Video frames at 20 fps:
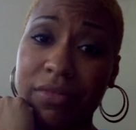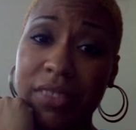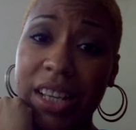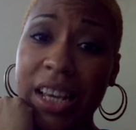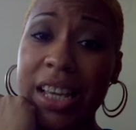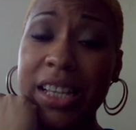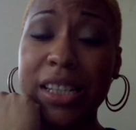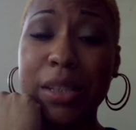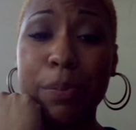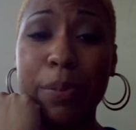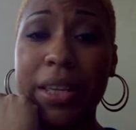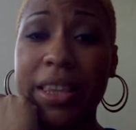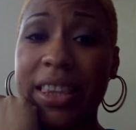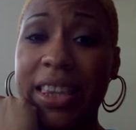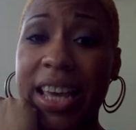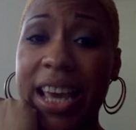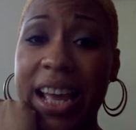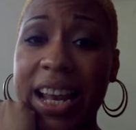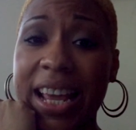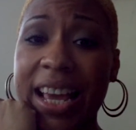It's
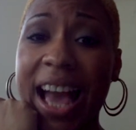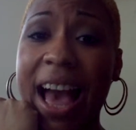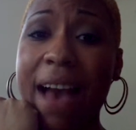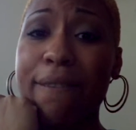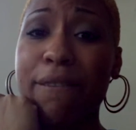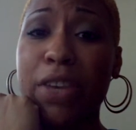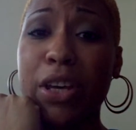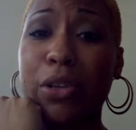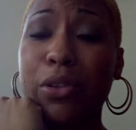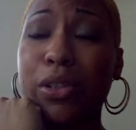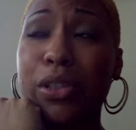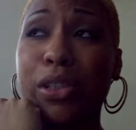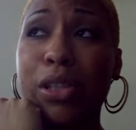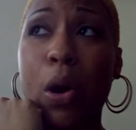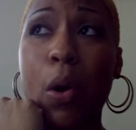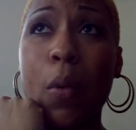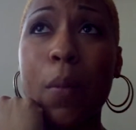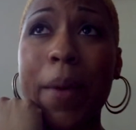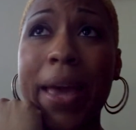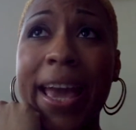pathetic. I felt
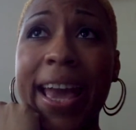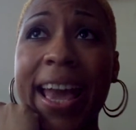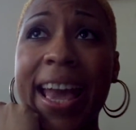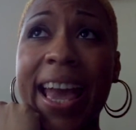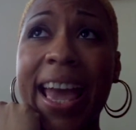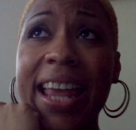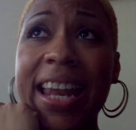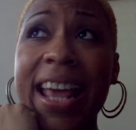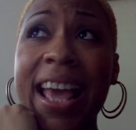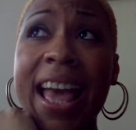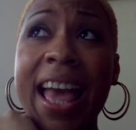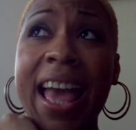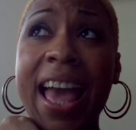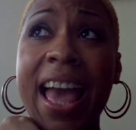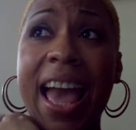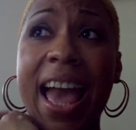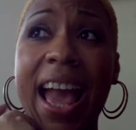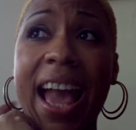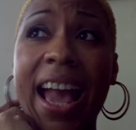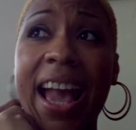so bad.
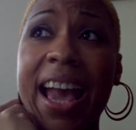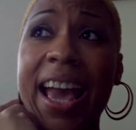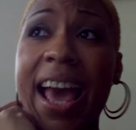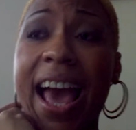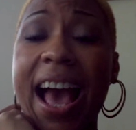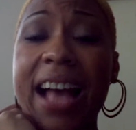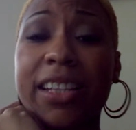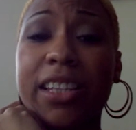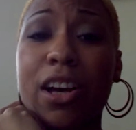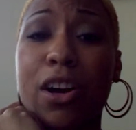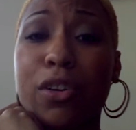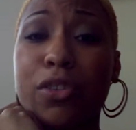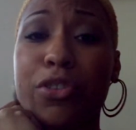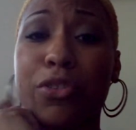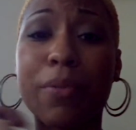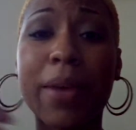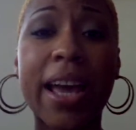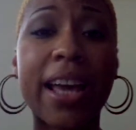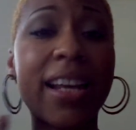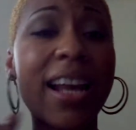And I told
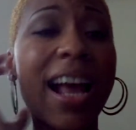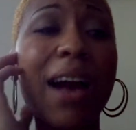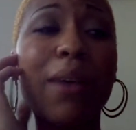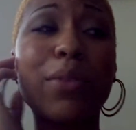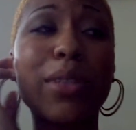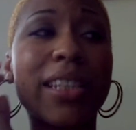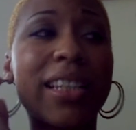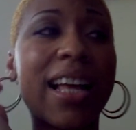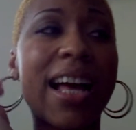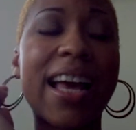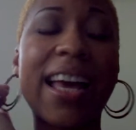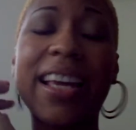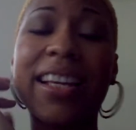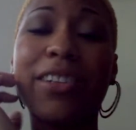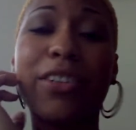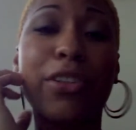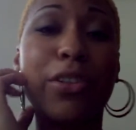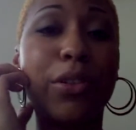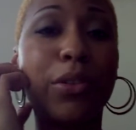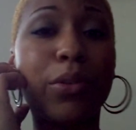Jermaine, I was like,
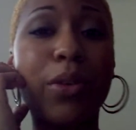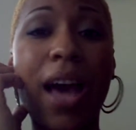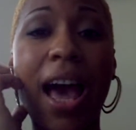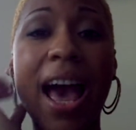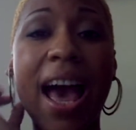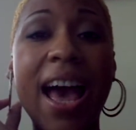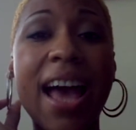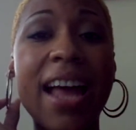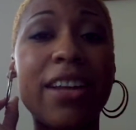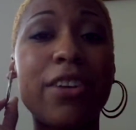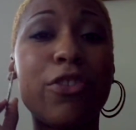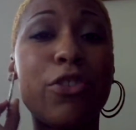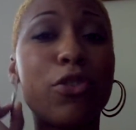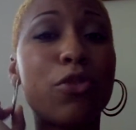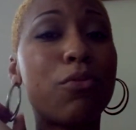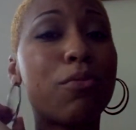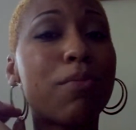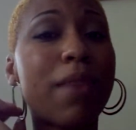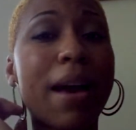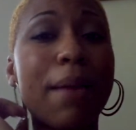dude, I
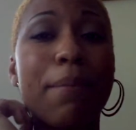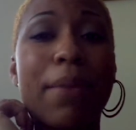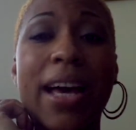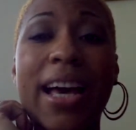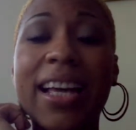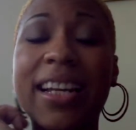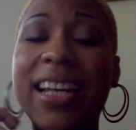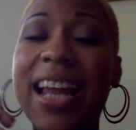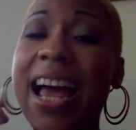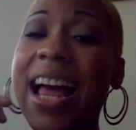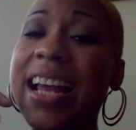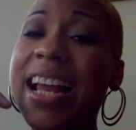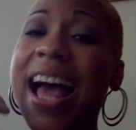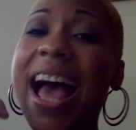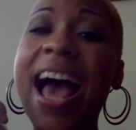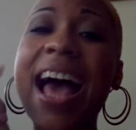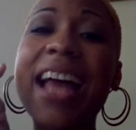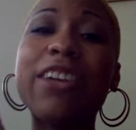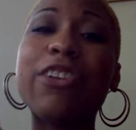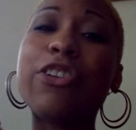knew my body. Like,
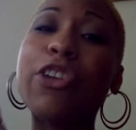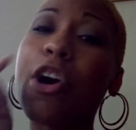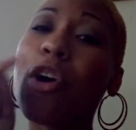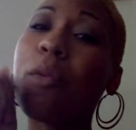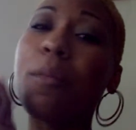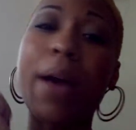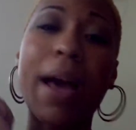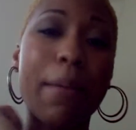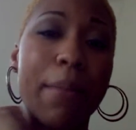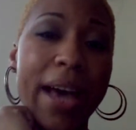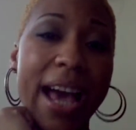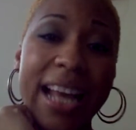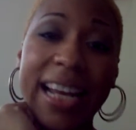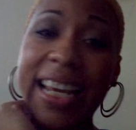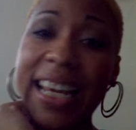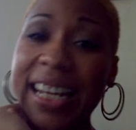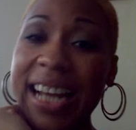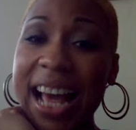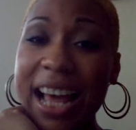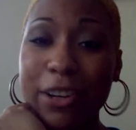I know my
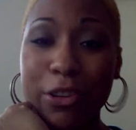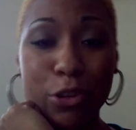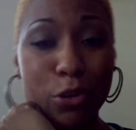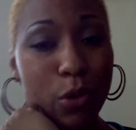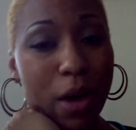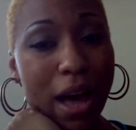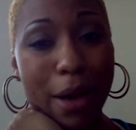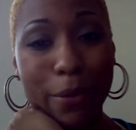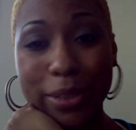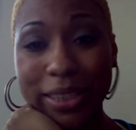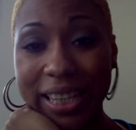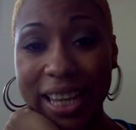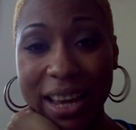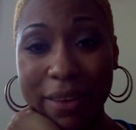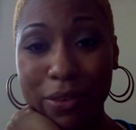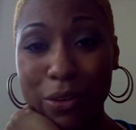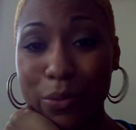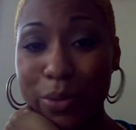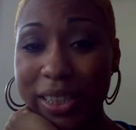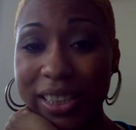body. And I knew I was
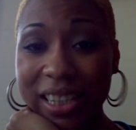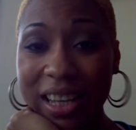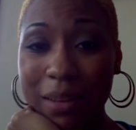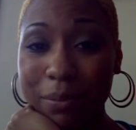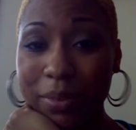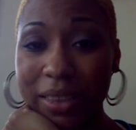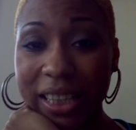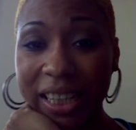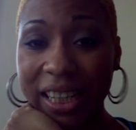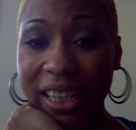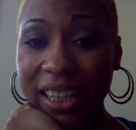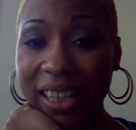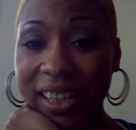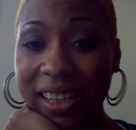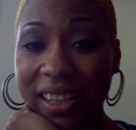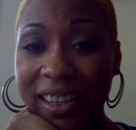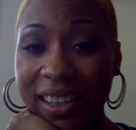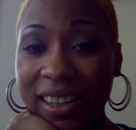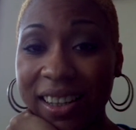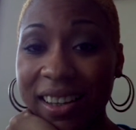heavy with something.
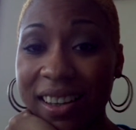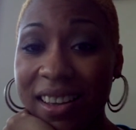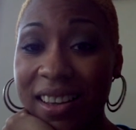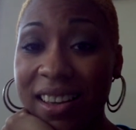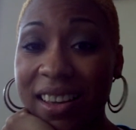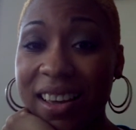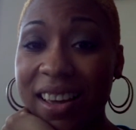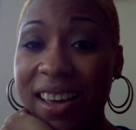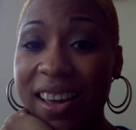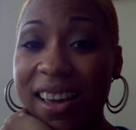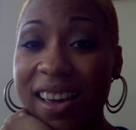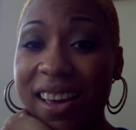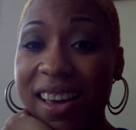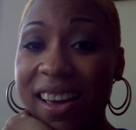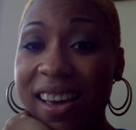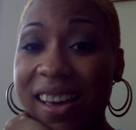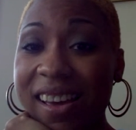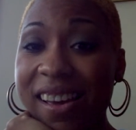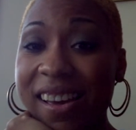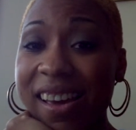
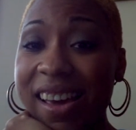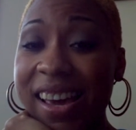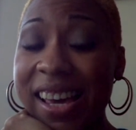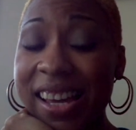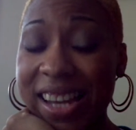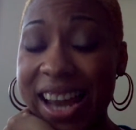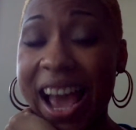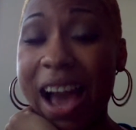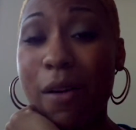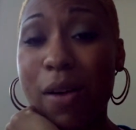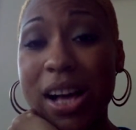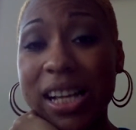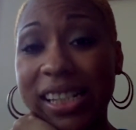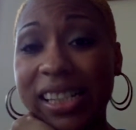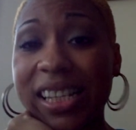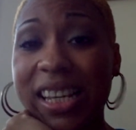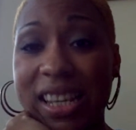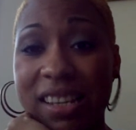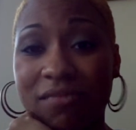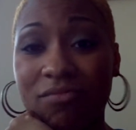And now I see.